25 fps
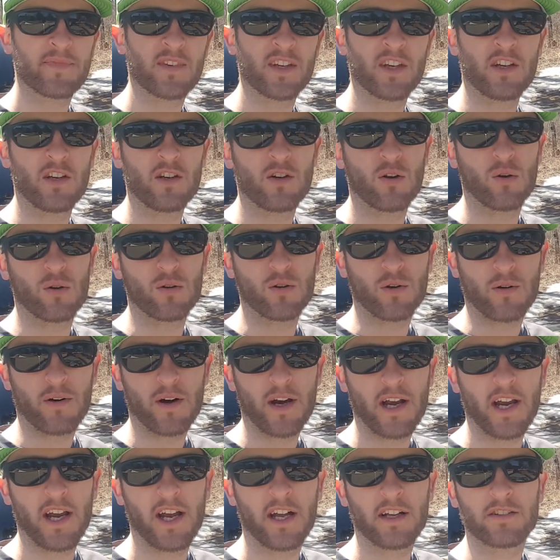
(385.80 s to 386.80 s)

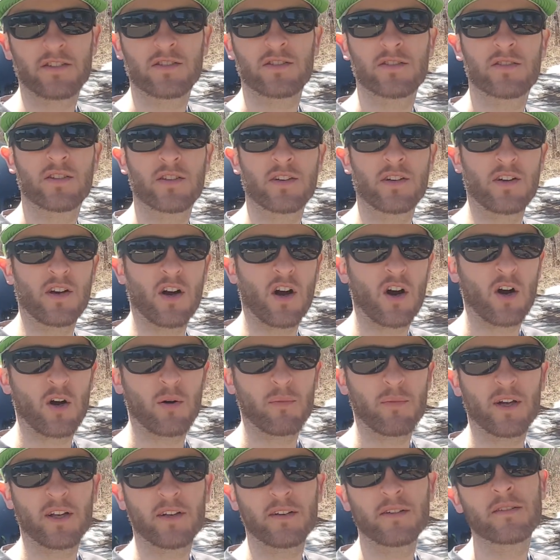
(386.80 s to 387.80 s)
Lowrance,
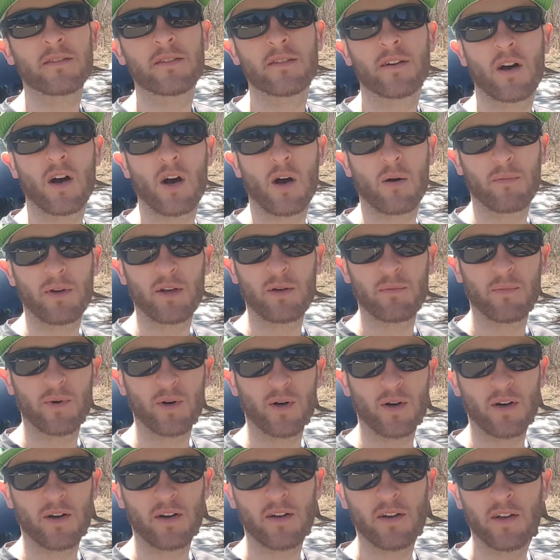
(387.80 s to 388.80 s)
Garmin,
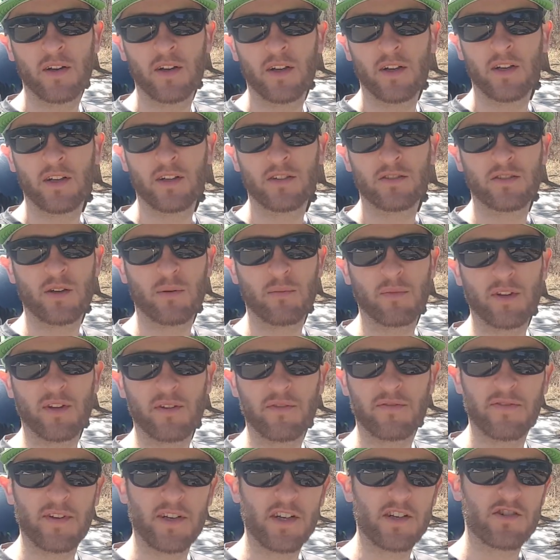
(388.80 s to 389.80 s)
Humminbird, some of the
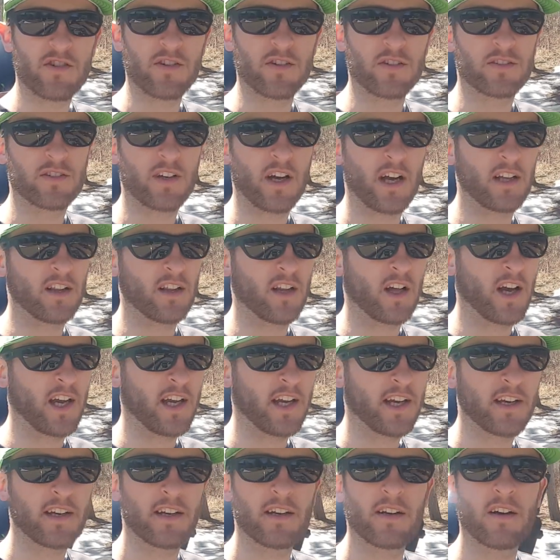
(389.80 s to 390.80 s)
features I
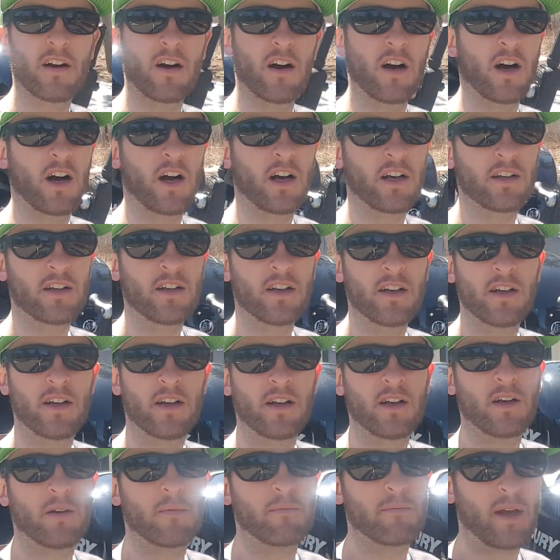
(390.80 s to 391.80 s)
like,
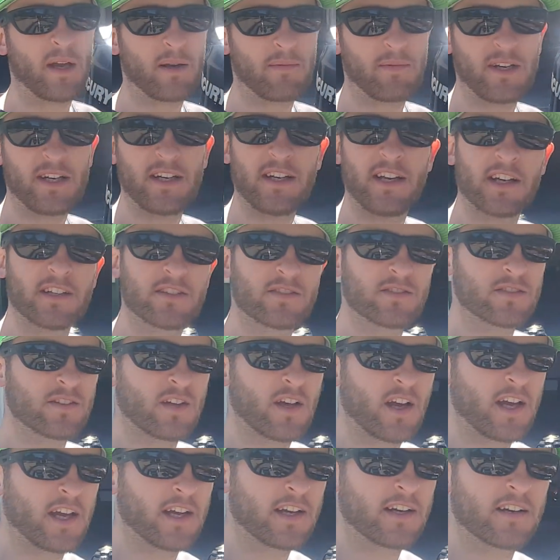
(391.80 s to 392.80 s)
maybe
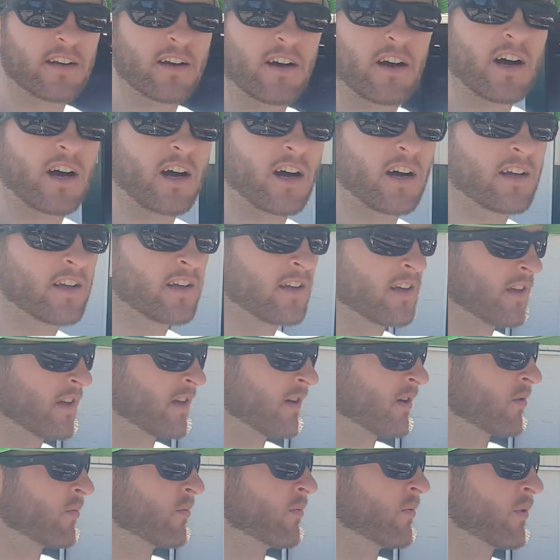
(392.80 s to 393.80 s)
dislike,
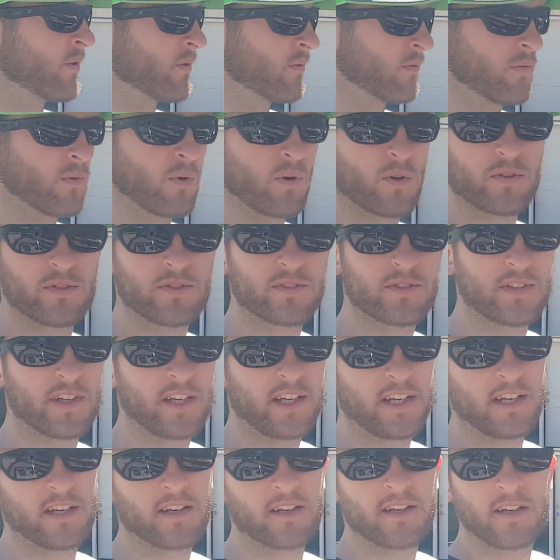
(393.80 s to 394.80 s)
we'll
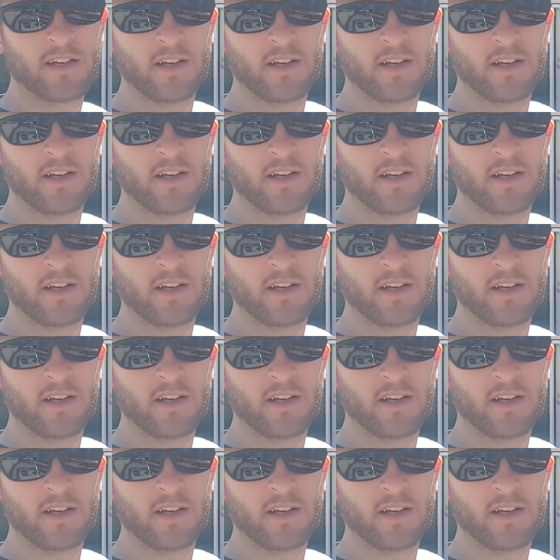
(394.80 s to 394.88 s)
see.